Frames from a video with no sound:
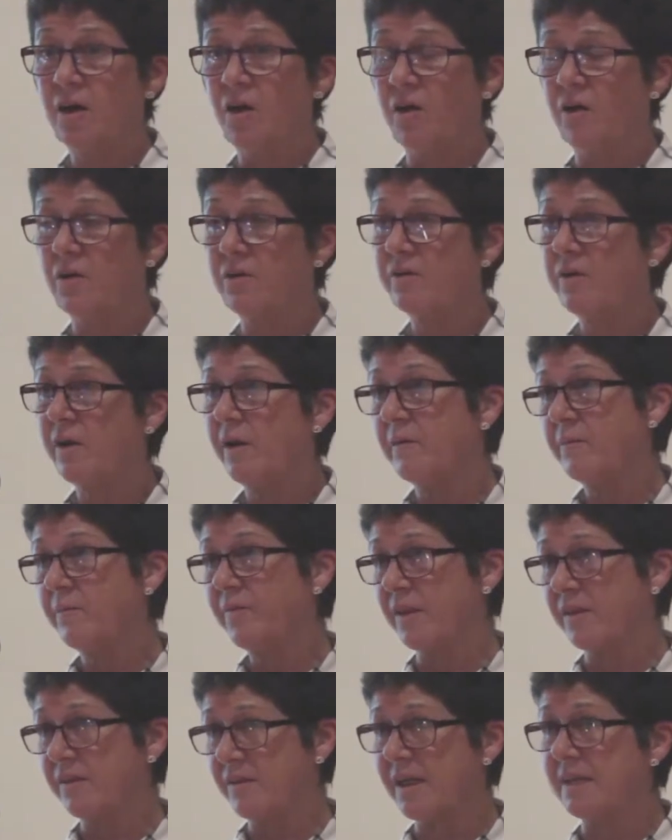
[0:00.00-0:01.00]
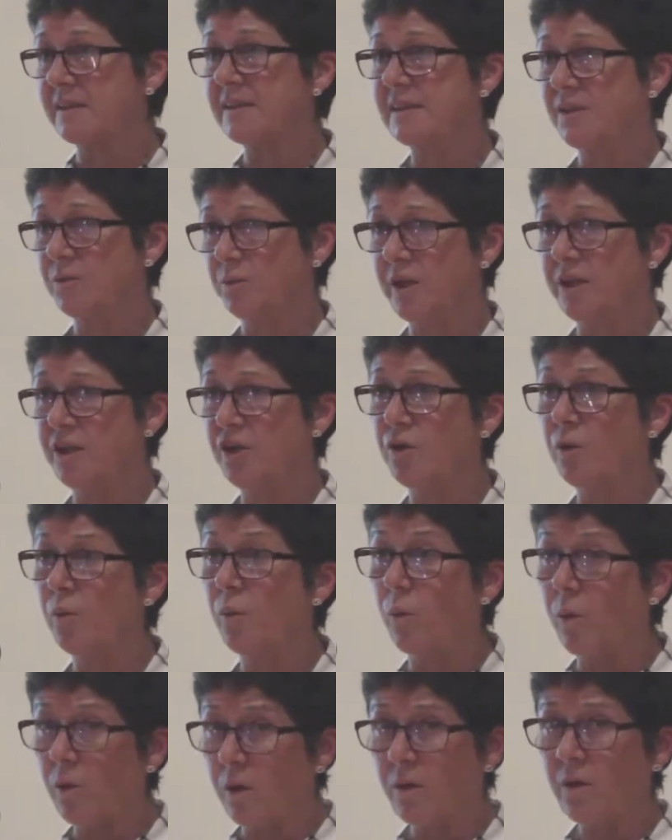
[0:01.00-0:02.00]
on the things that we know
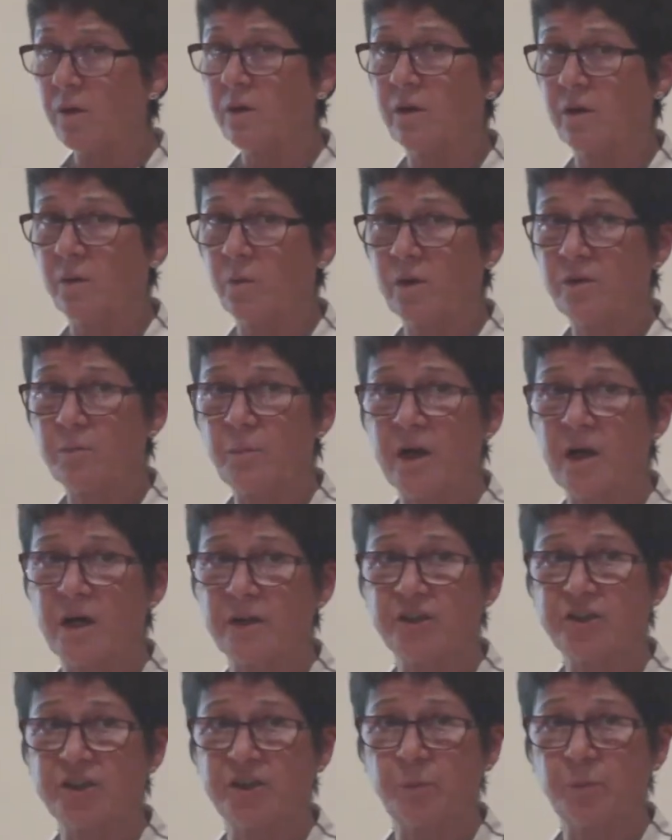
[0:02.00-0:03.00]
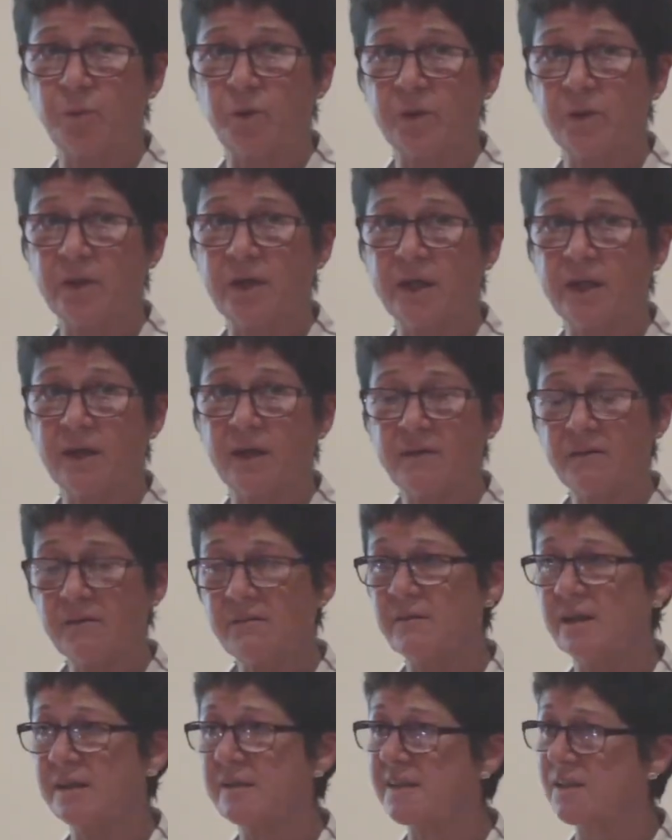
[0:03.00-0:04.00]
work with partnership working and the
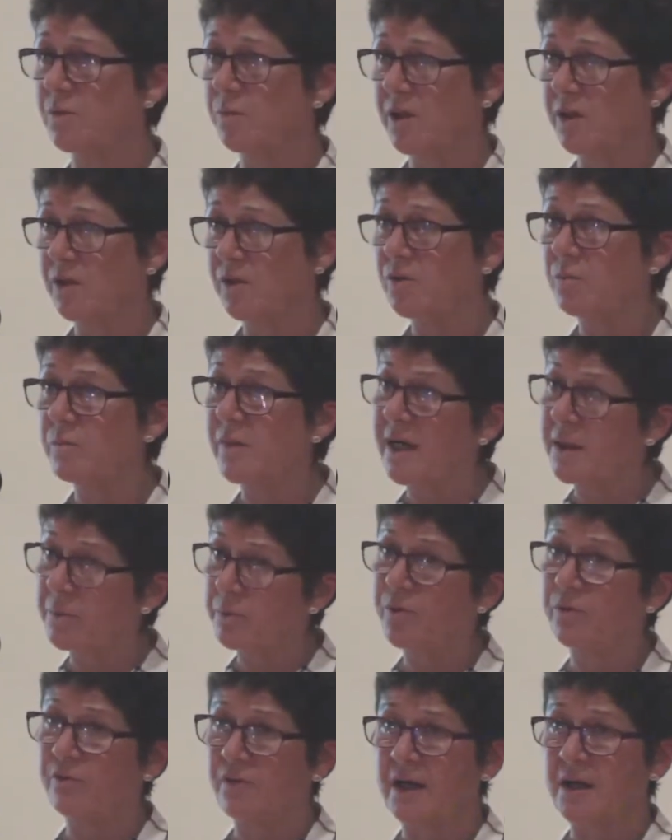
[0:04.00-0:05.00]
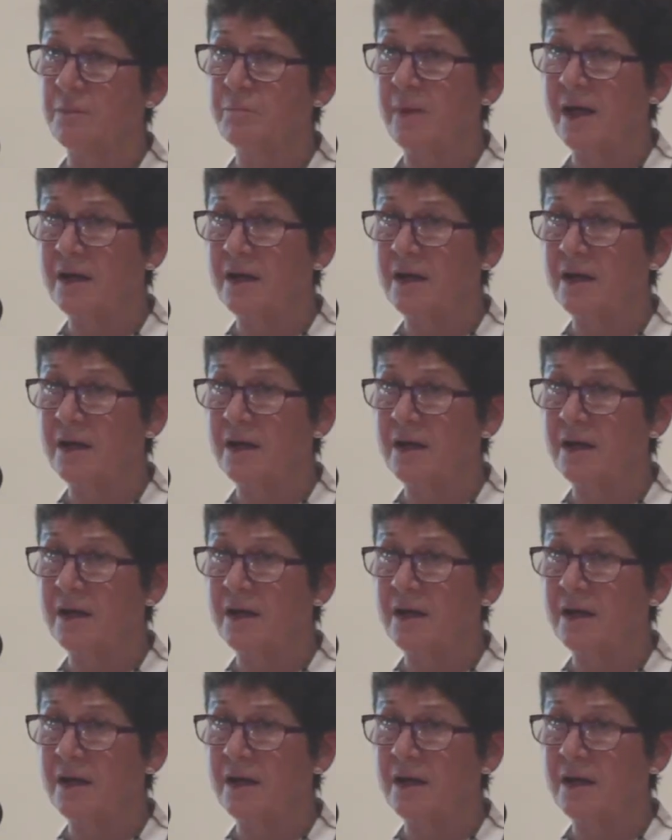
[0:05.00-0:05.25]
things that we know might provide